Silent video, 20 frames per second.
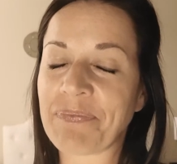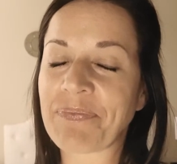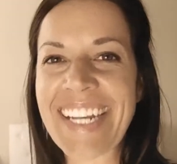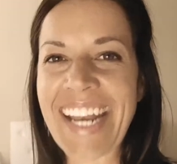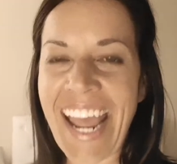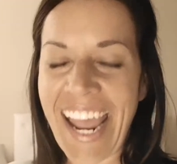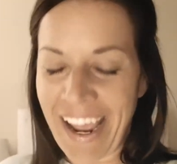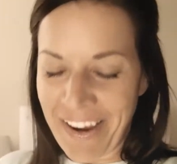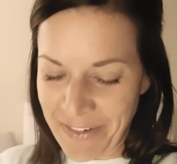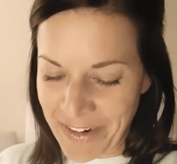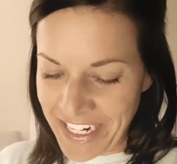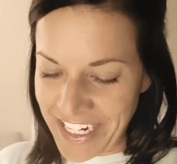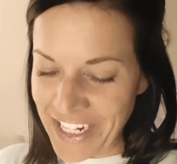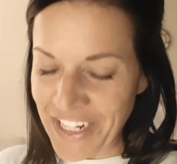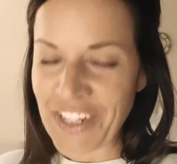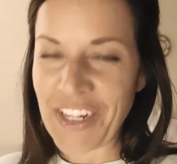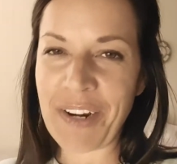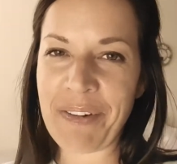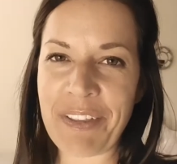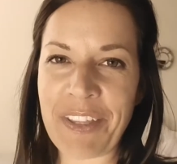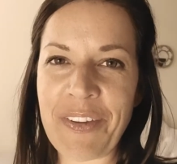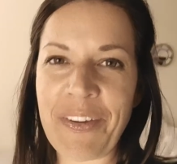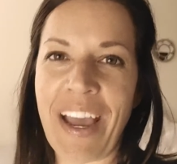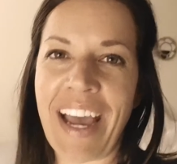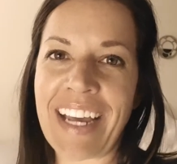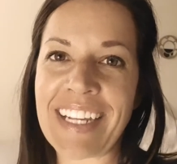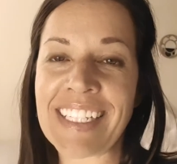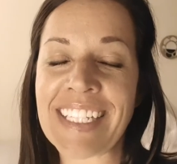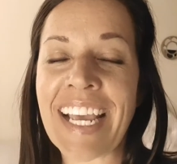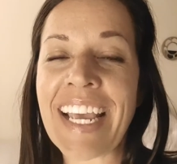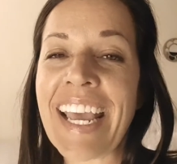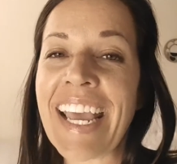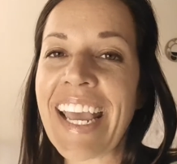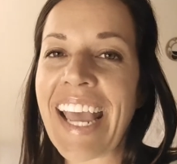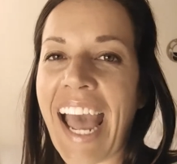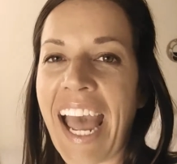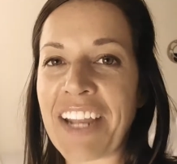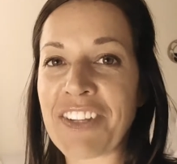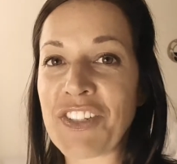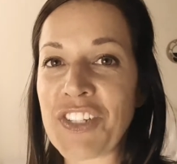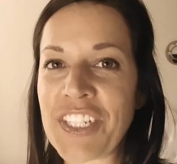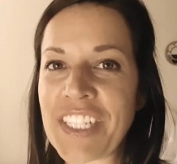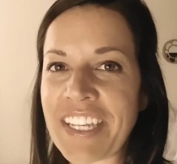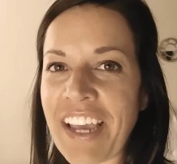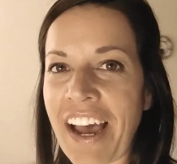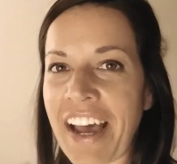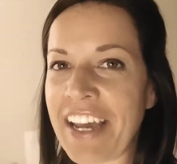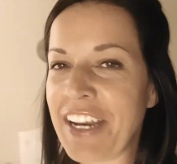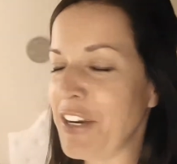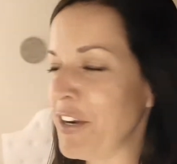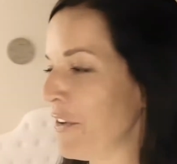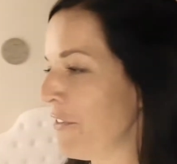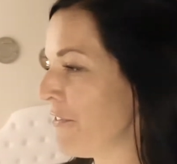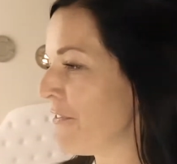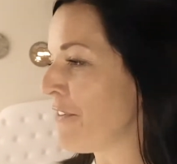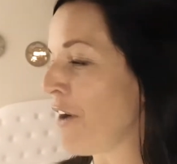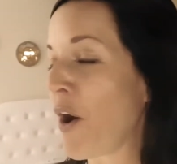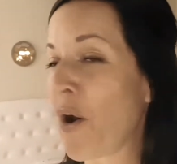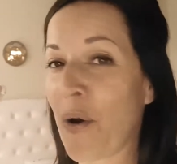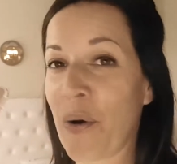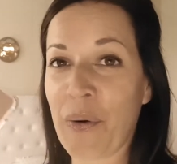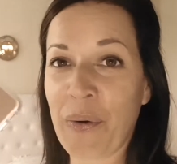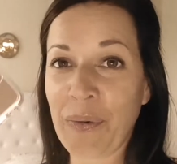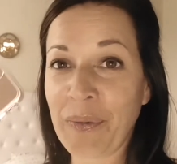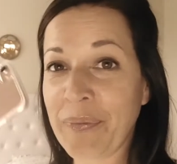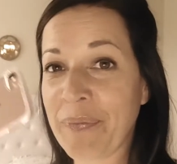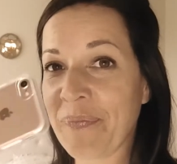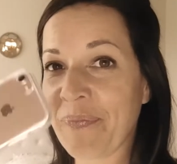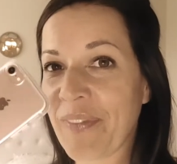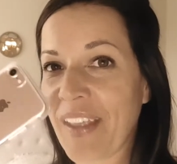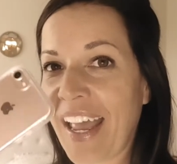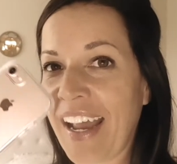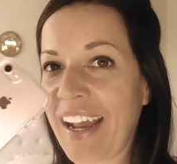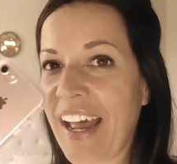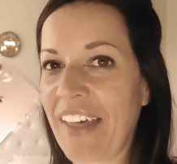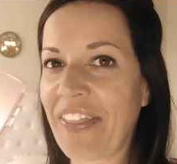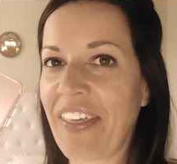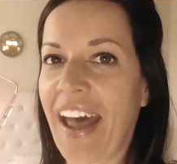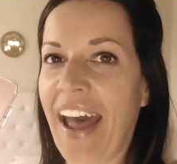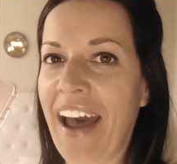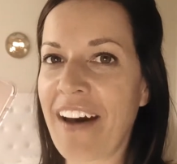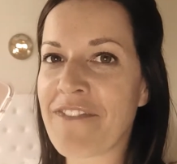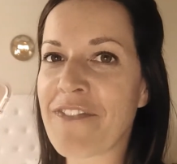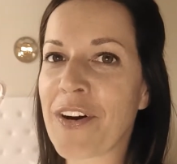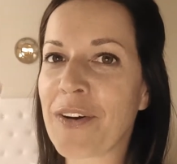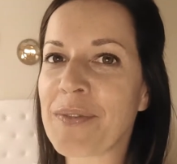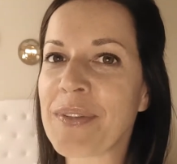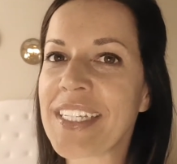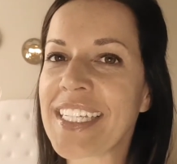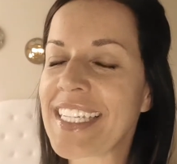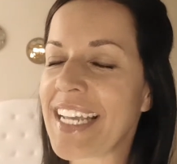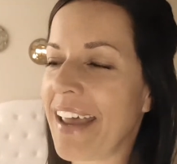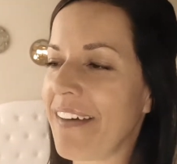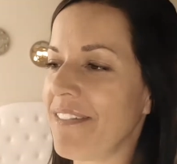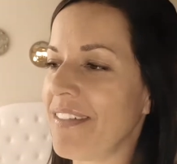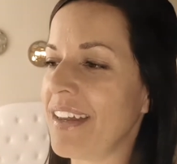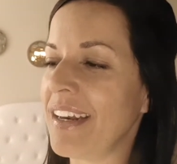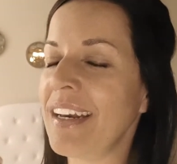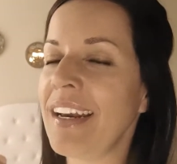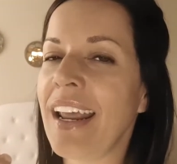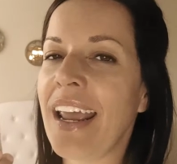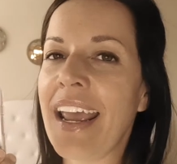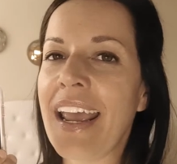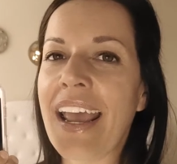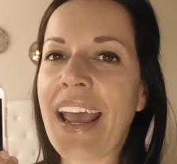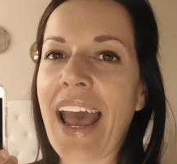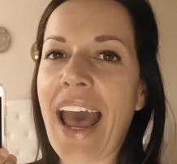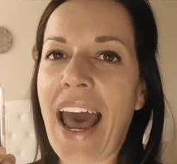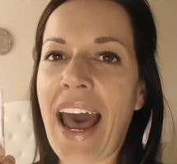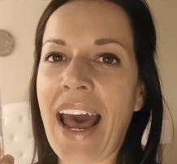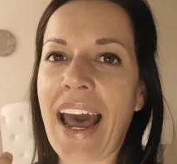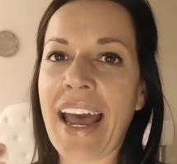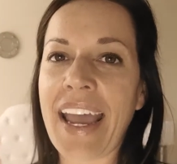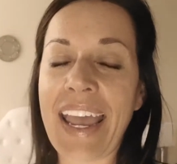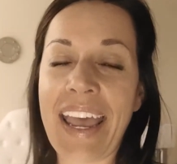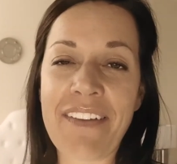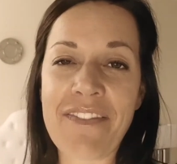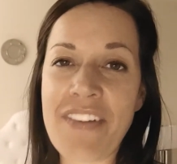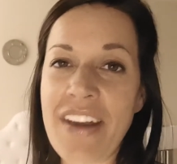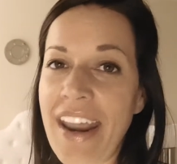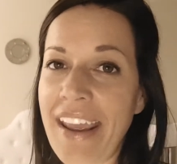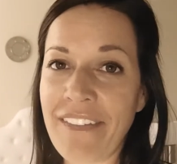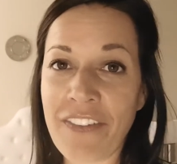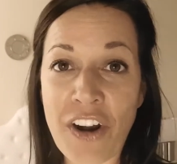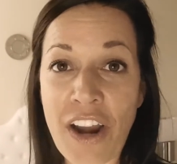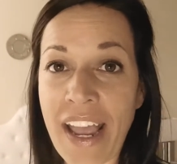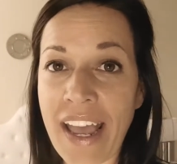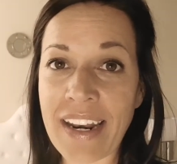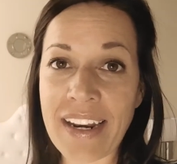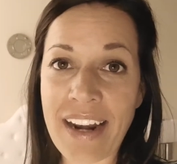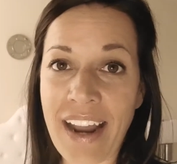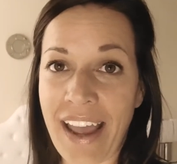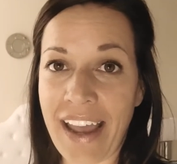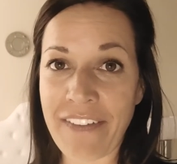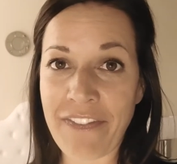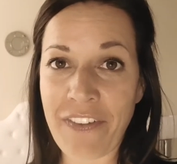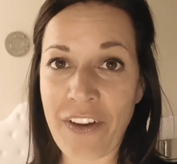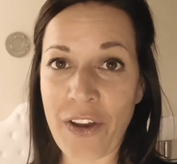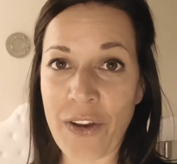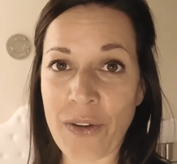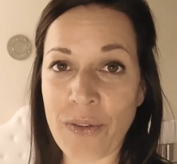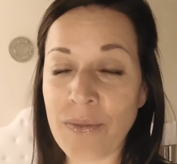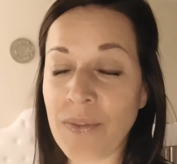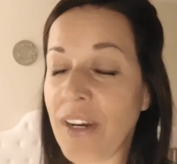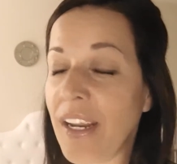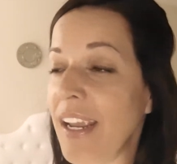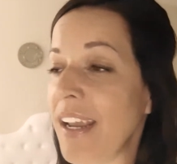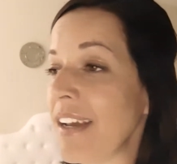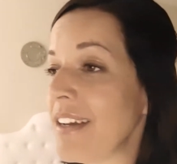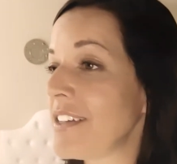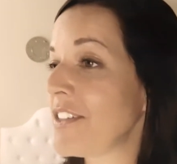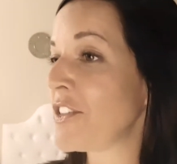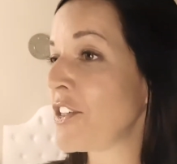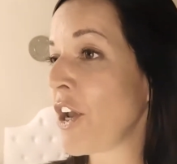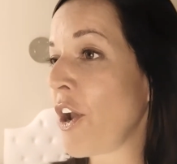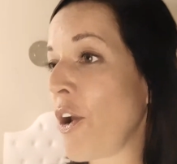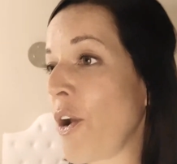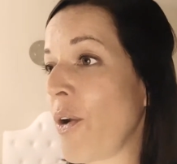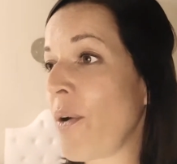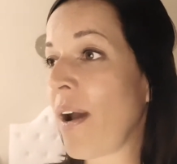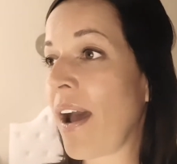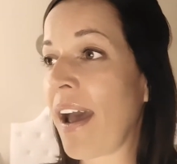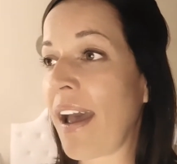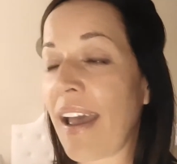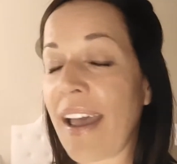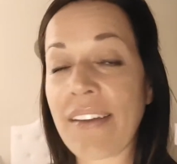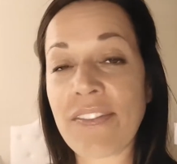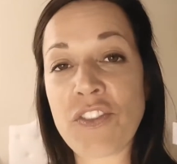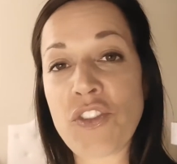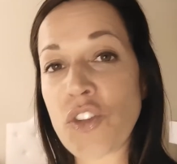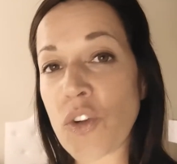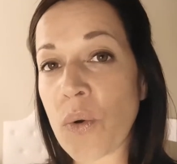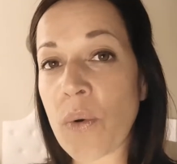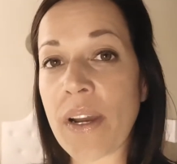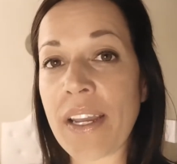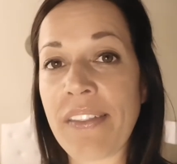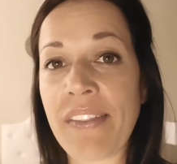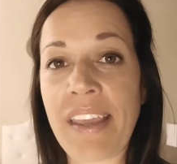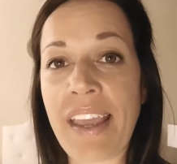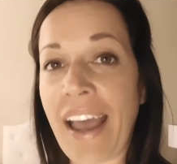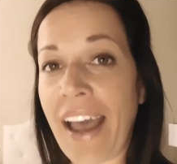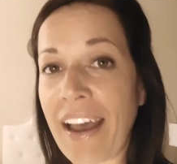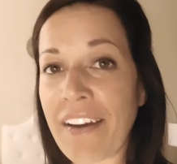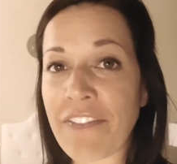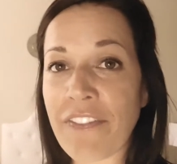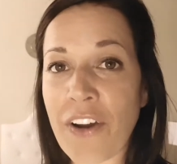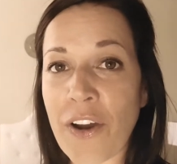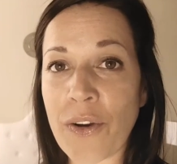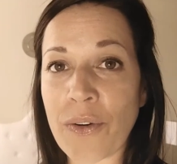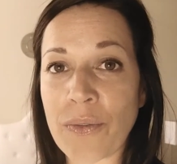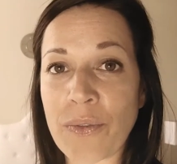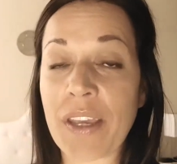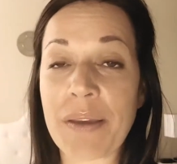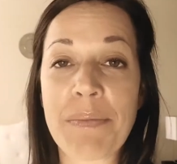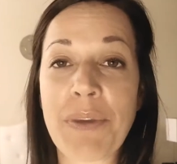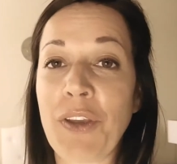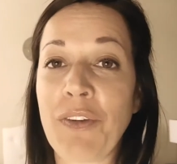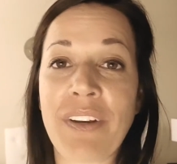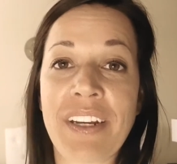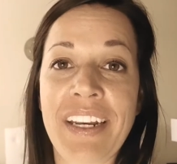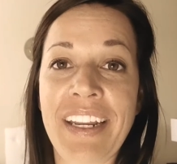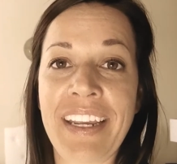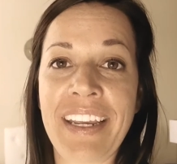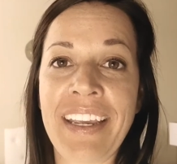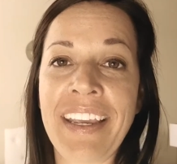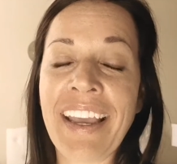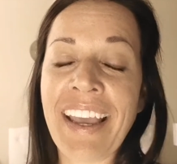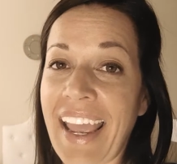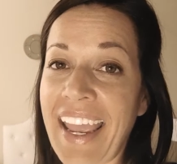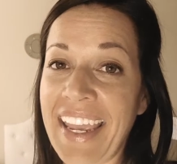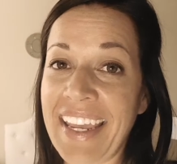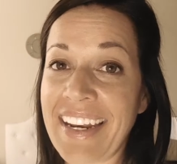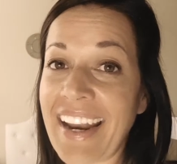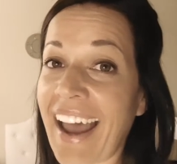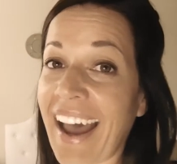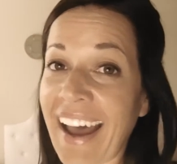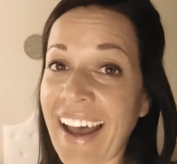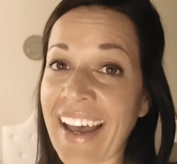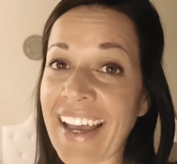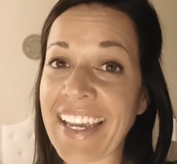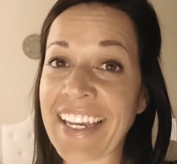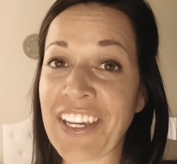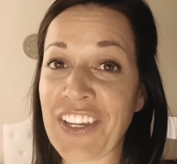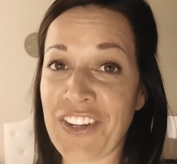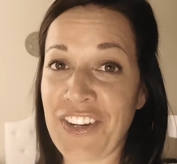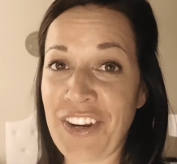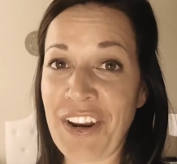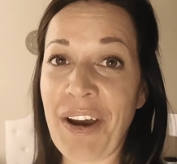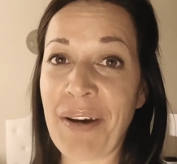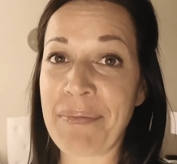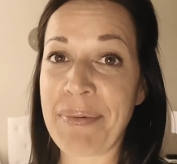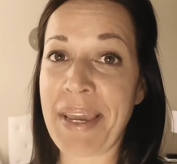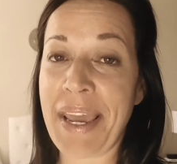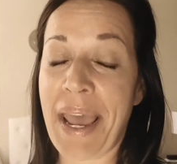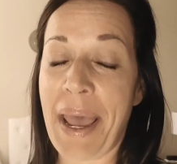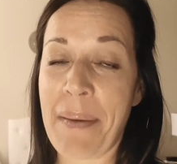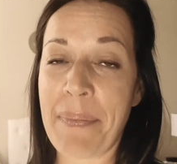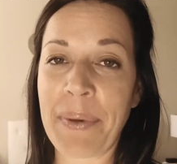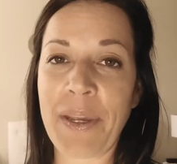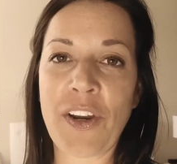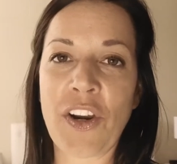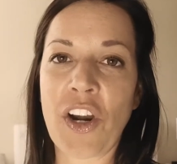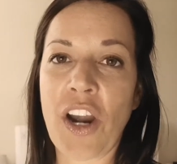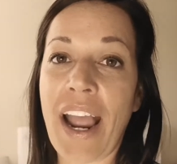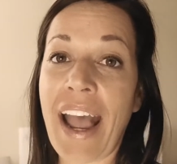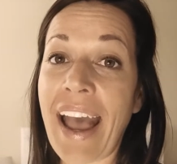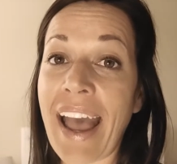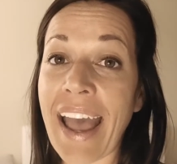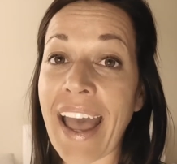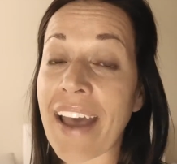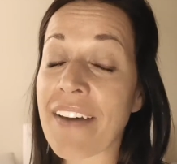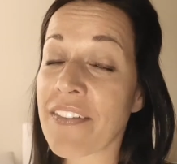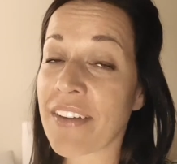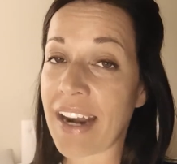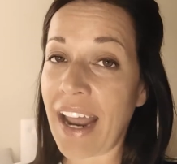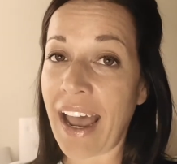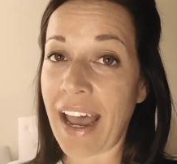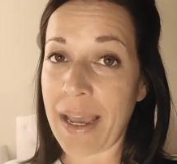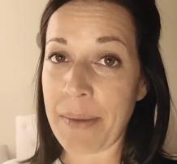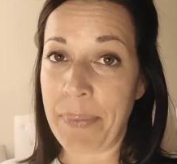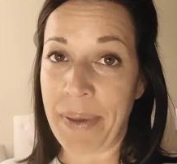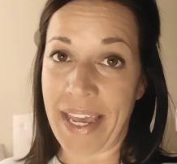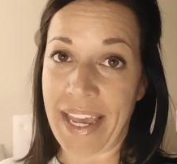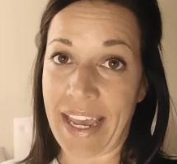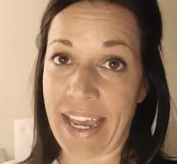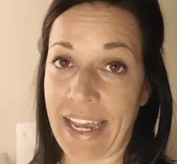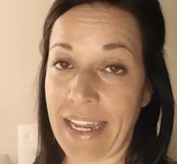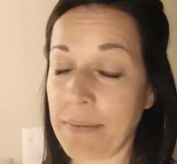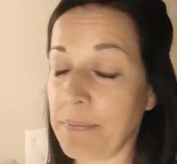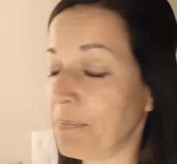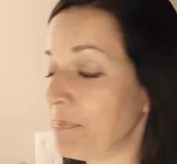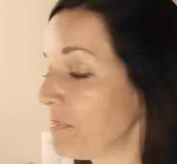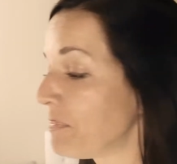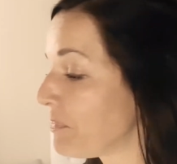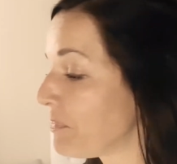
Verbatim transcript: Today, I wanted to share with you guys, I just got a new phone. I got the iPhone seven. I have never had an iPhone, so I have joined the iPhone community, and I could not be happier. I have an iPad